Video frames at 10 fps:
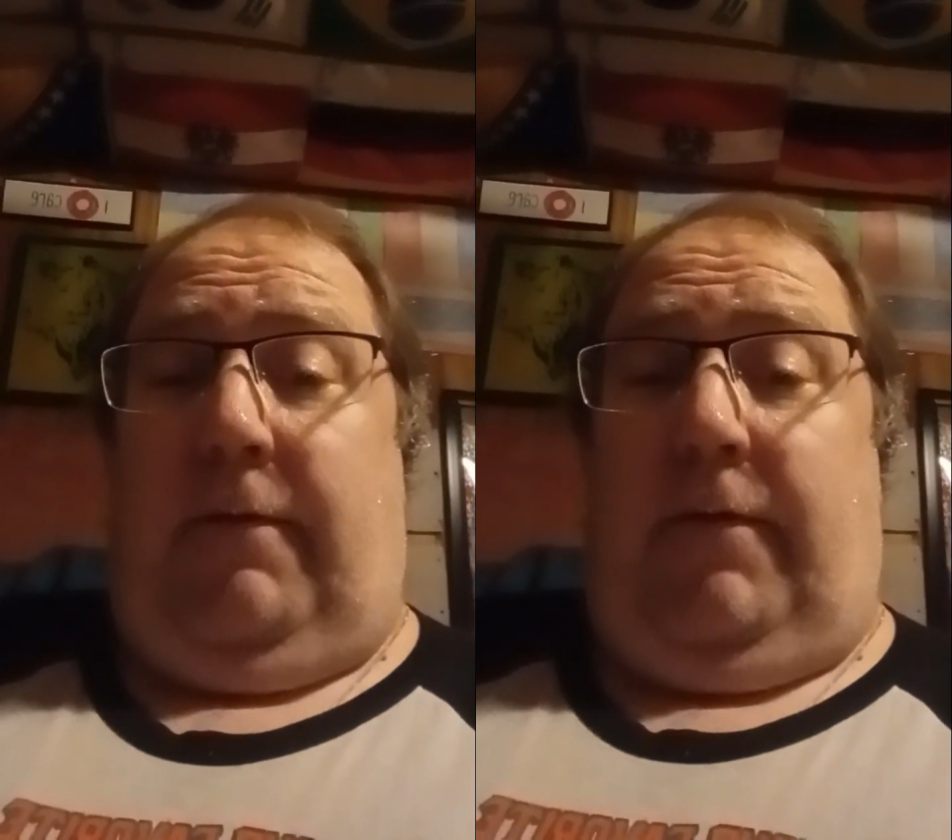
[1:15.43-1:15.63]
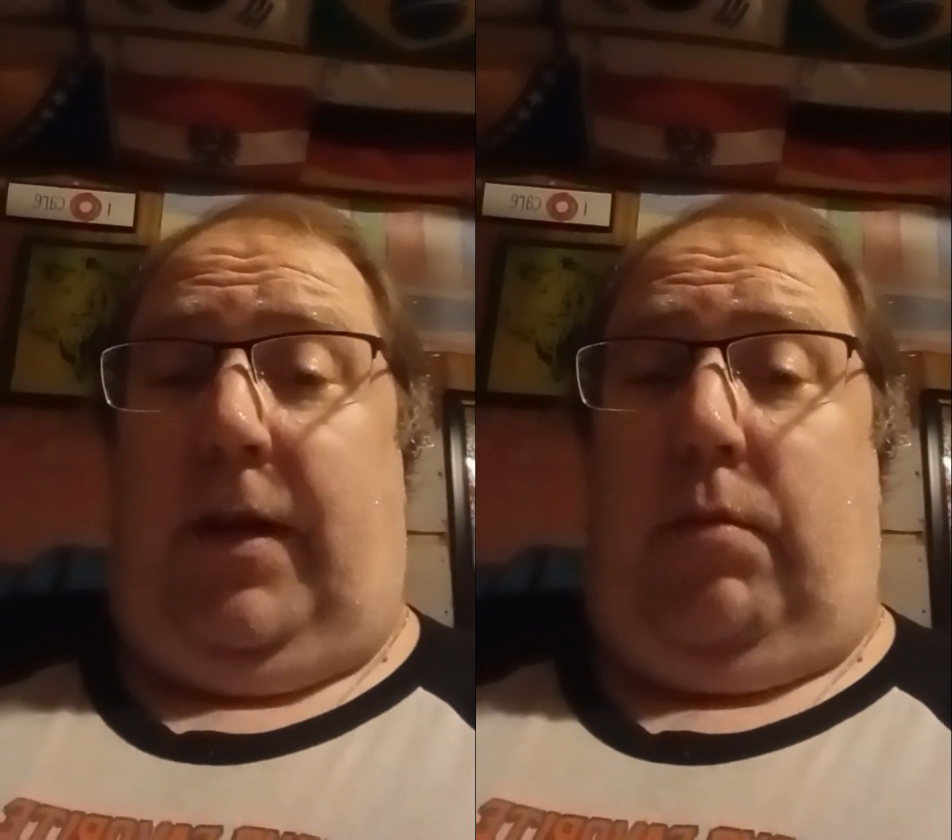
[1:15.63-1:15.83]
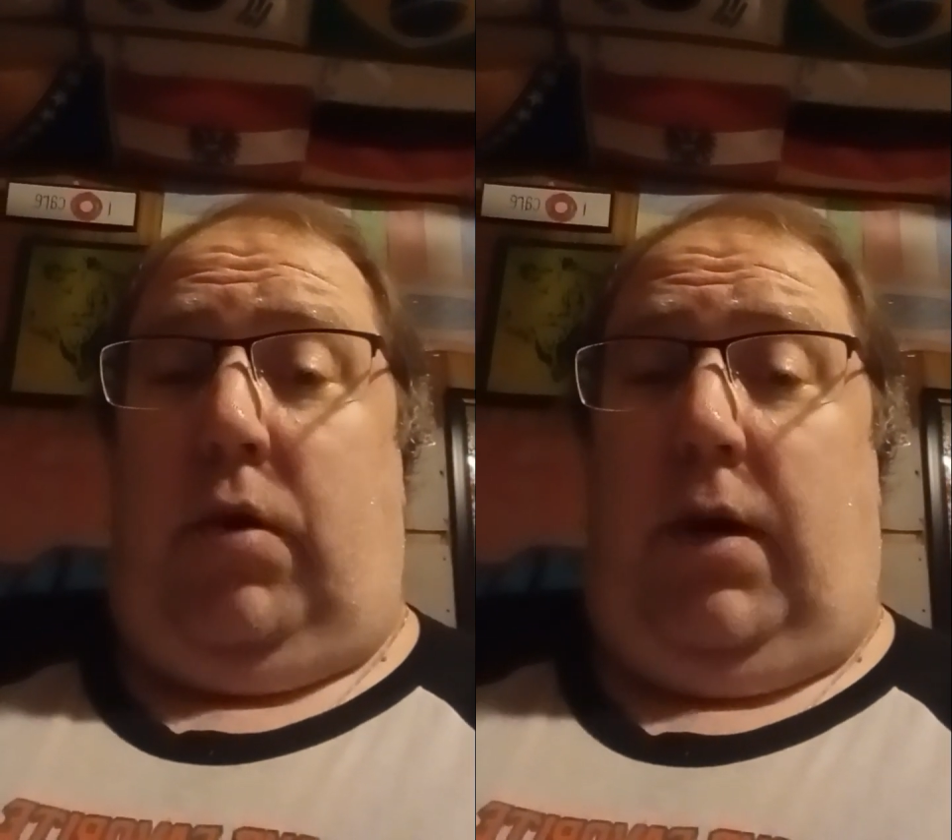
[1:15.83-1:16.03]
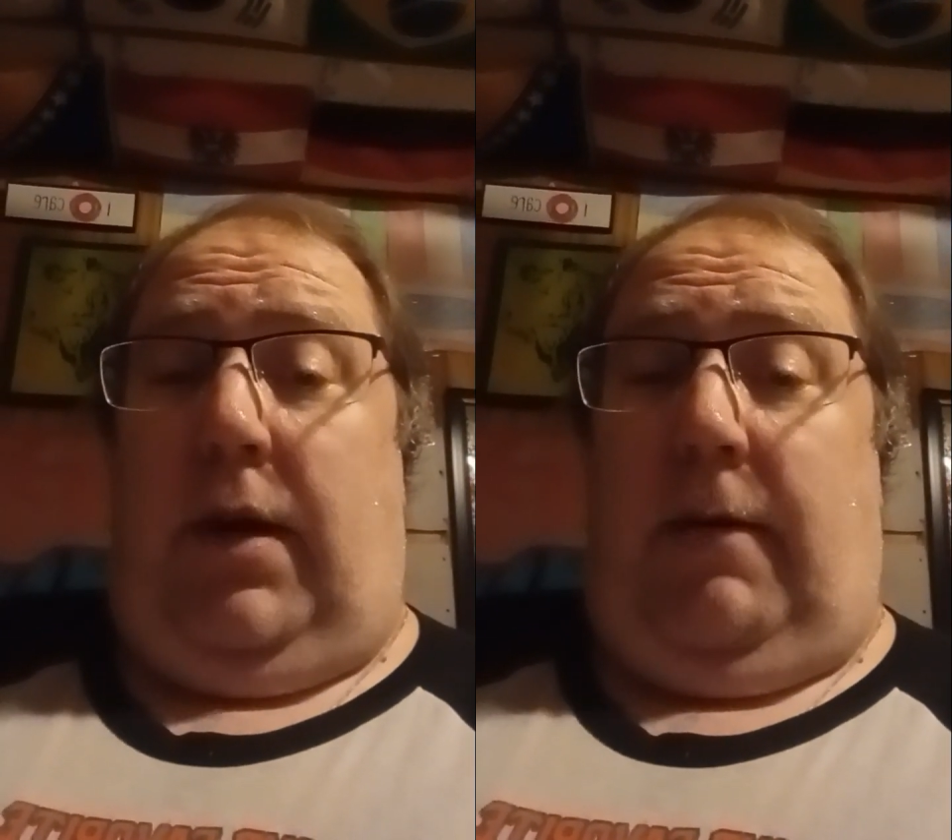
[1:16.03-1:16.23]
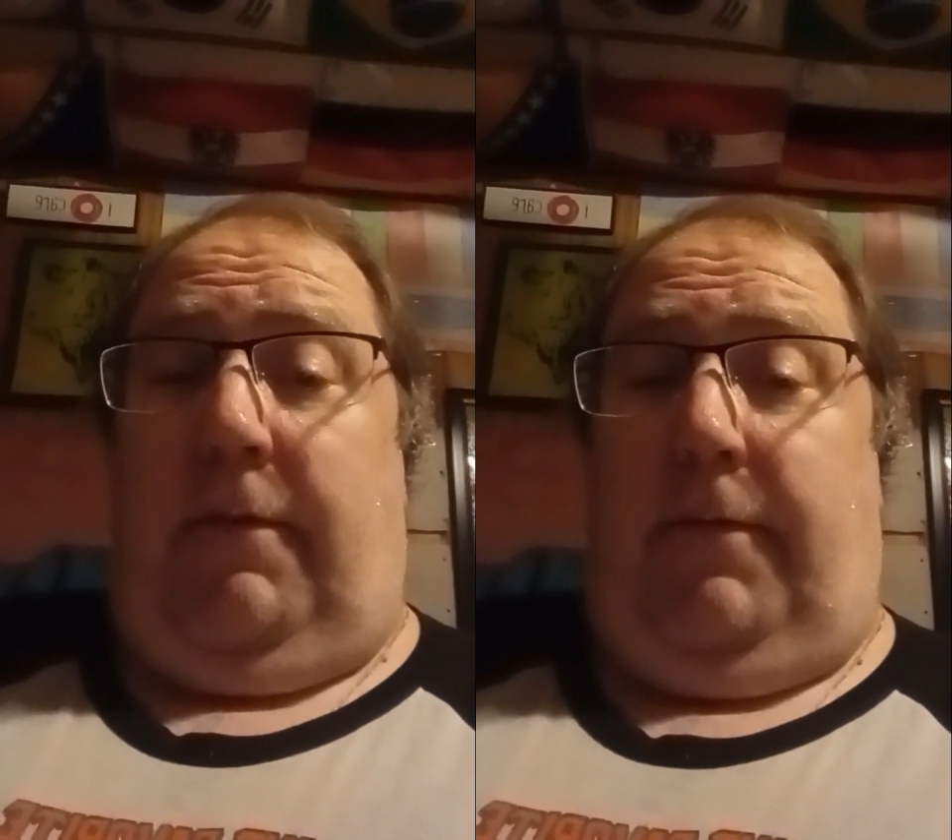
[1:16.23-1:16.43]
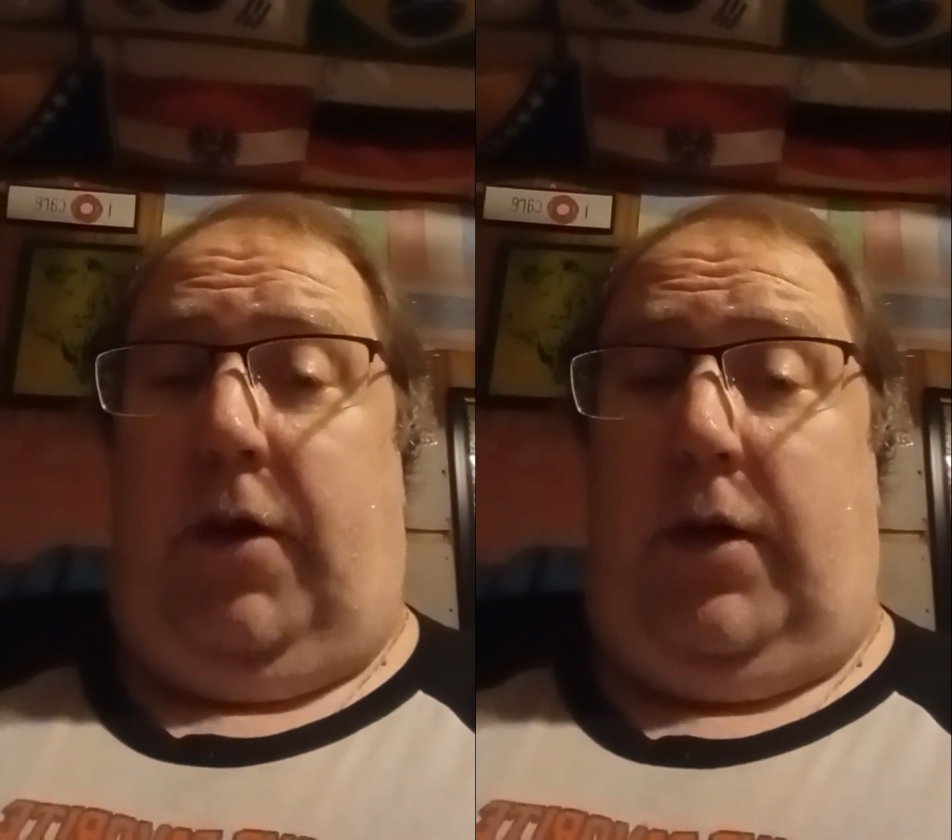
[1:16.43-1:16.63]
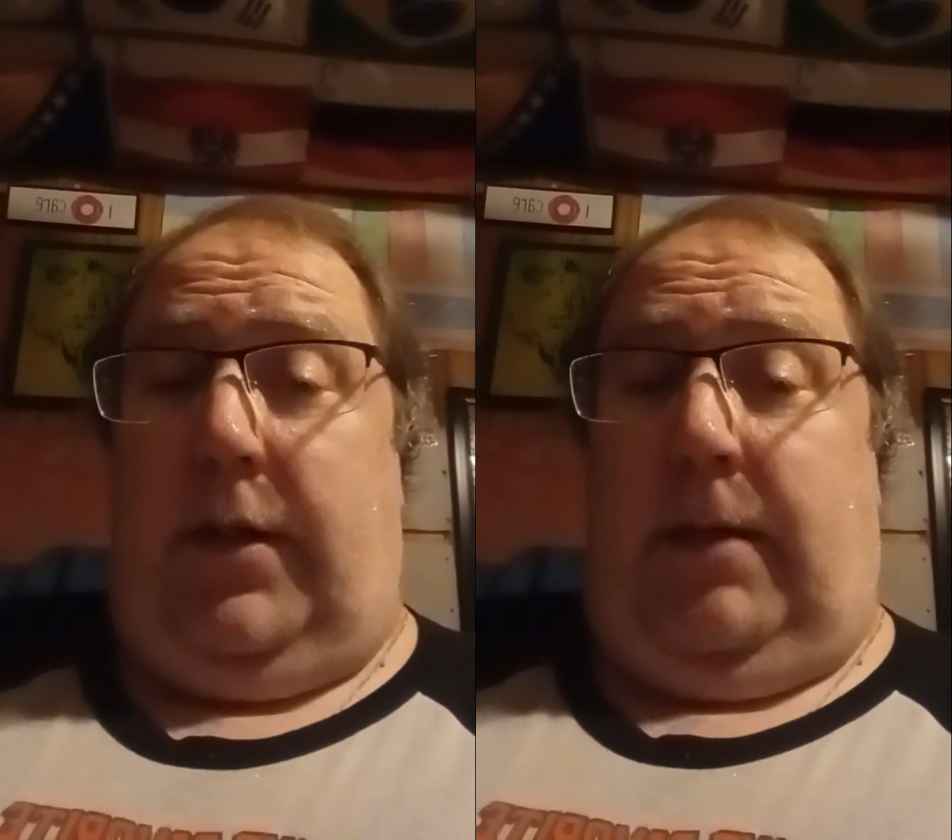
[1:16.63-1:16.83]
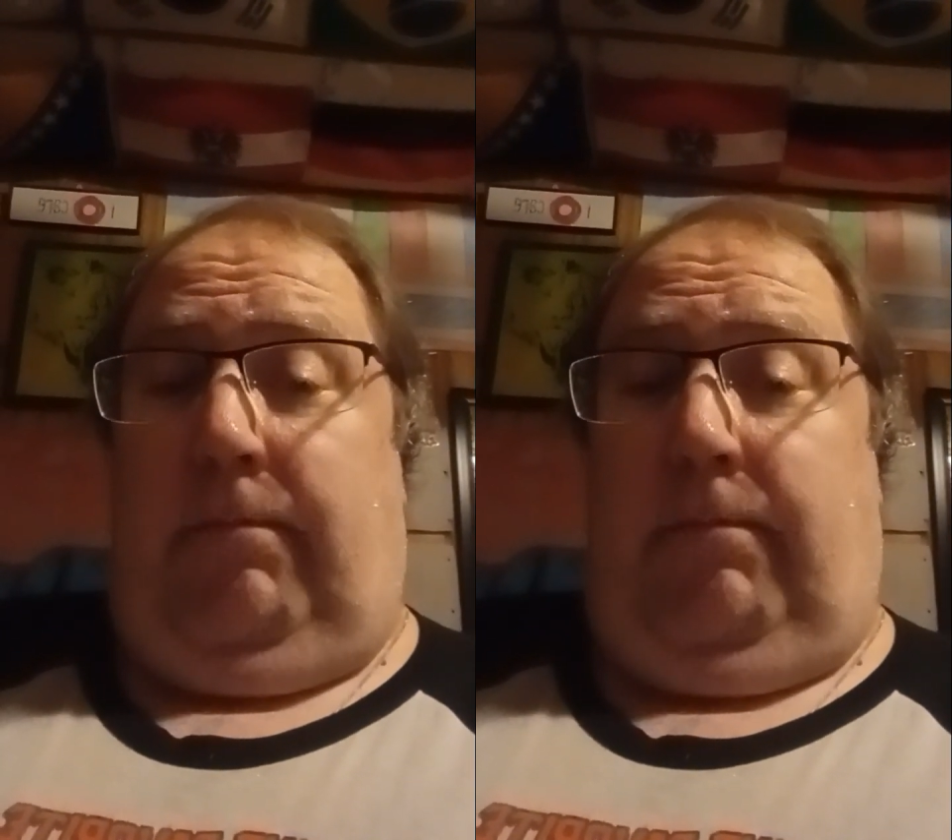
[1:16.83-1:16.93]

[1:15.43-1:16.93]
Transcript: February 1st.